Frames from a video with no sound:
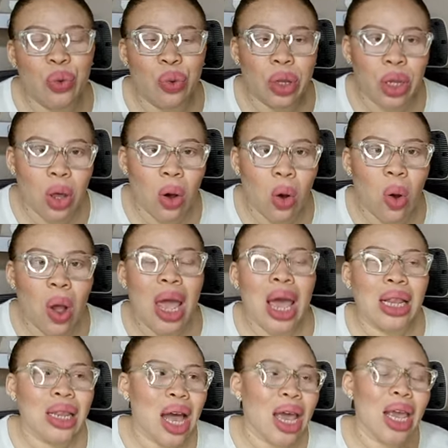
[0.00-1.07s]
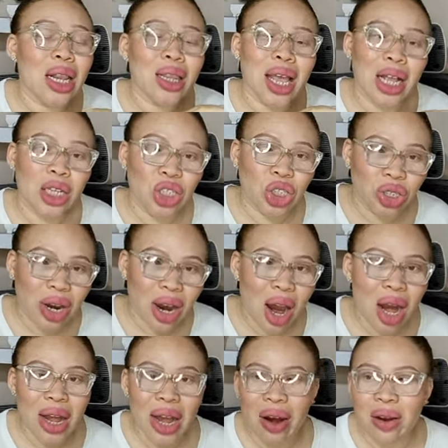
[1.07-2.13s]
you will know that in
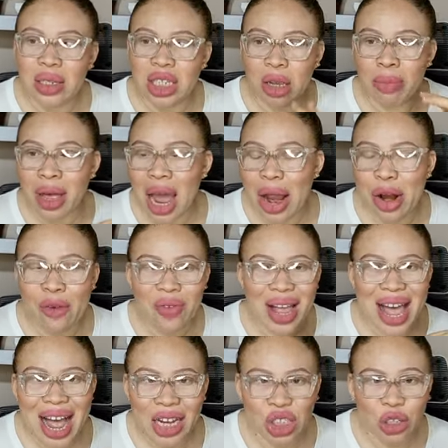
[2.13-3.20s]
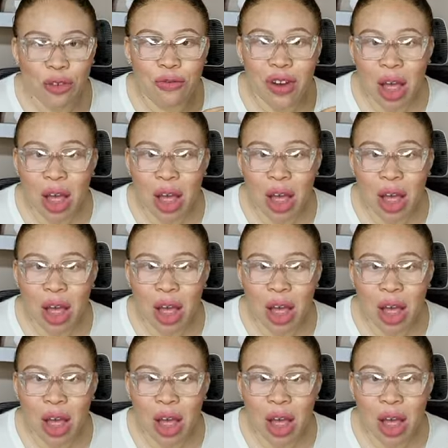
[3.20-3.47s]
Nigeria there is some kind of cash